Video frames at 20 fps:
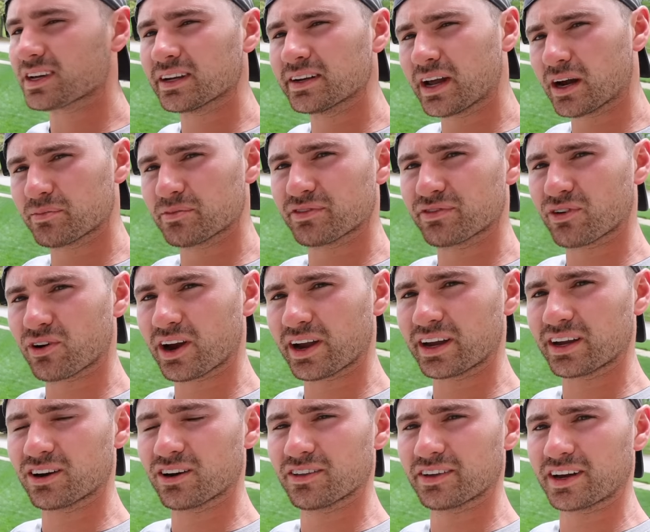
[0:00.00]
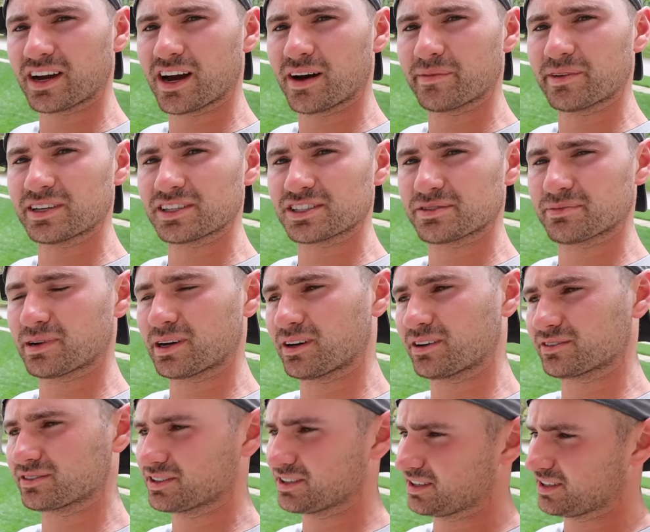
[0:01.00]
Now, before I get all the comments
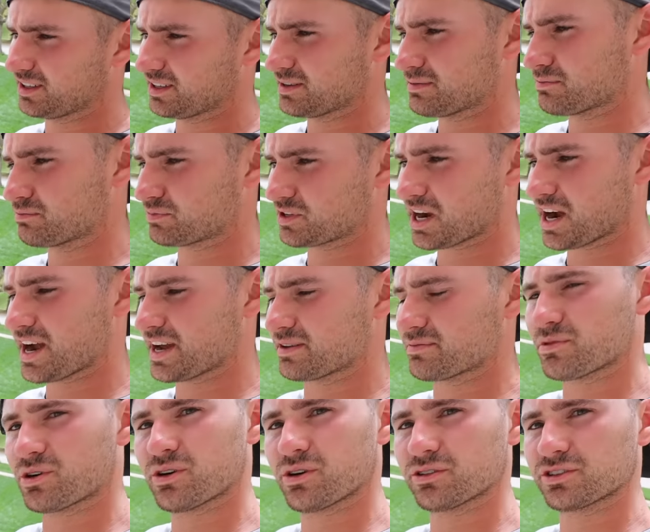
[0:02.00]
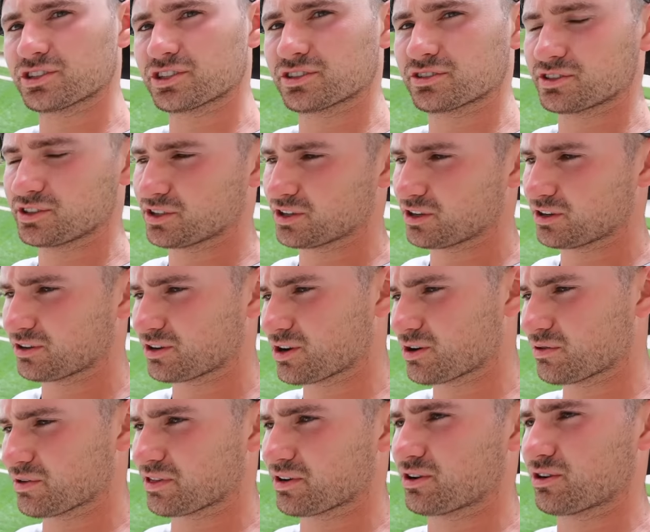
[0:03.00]
about dyed mulch, you know,
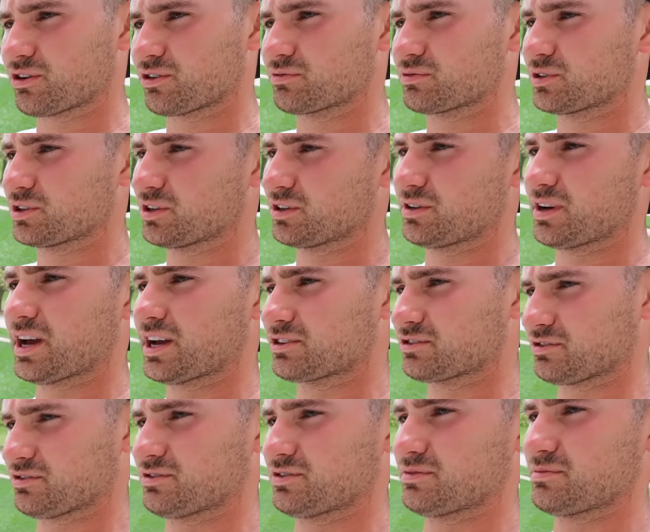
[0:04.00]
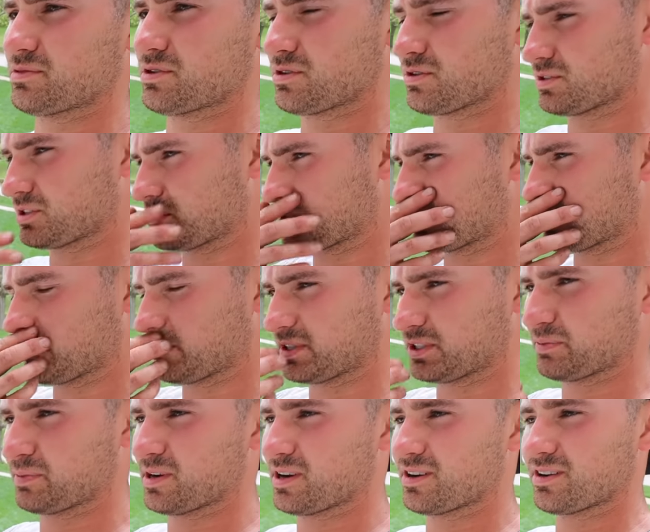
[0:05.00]
go with hardwood, natural mulch, it's so
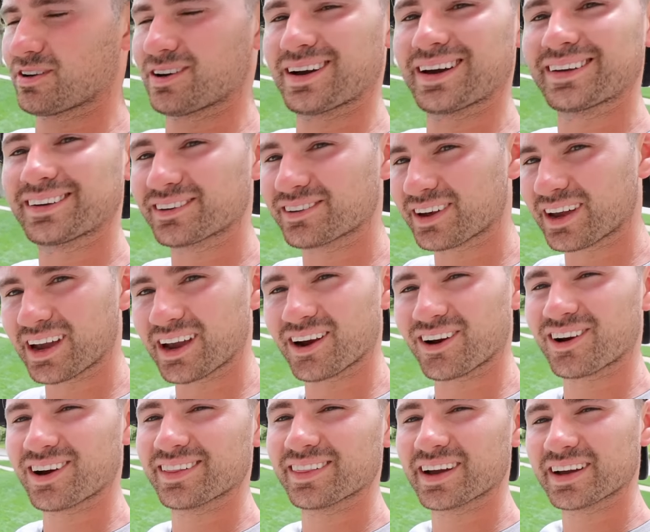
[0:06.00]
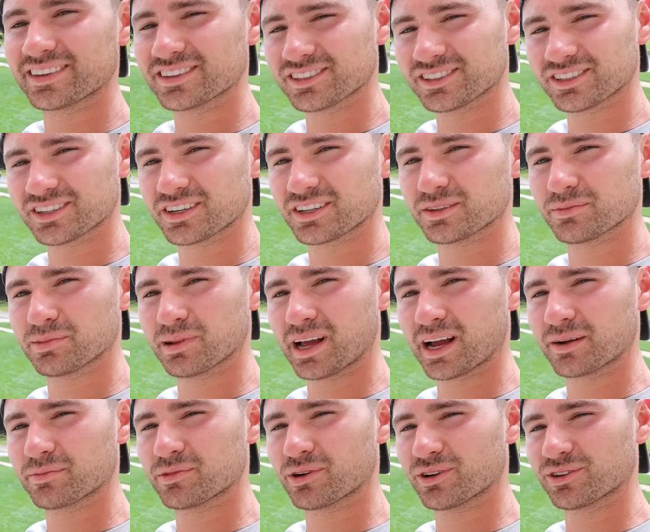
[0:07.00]
much better. I don't care, I like the look of the
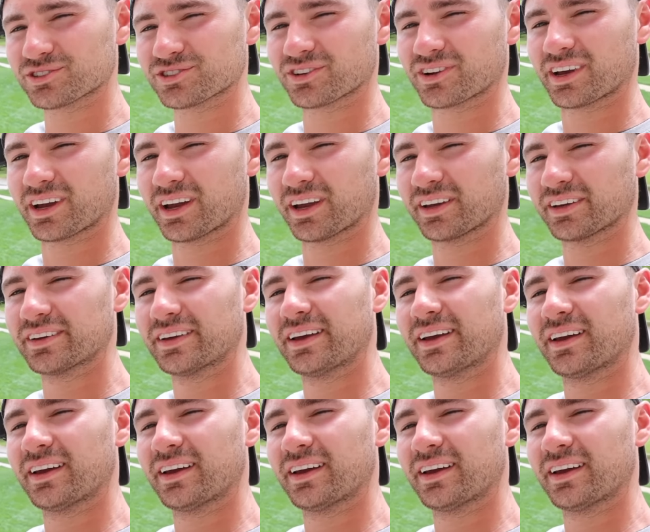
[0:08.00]
black mulch, okay?